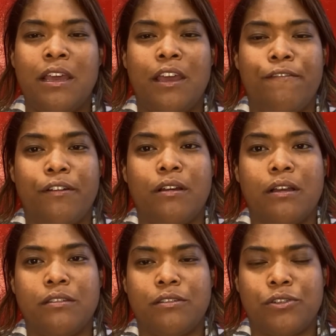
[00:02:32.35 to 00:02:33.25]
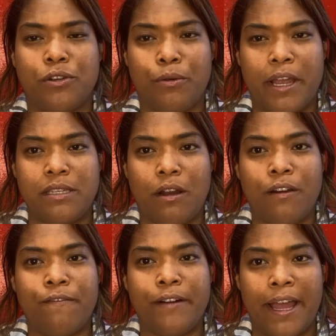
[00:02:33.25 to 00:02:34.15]
if your constitutional rights are
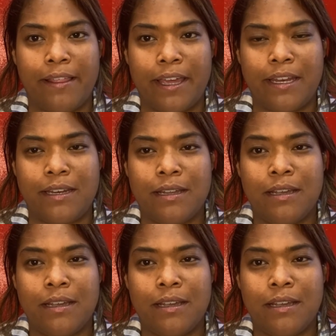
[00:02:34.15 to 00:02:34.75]
violated.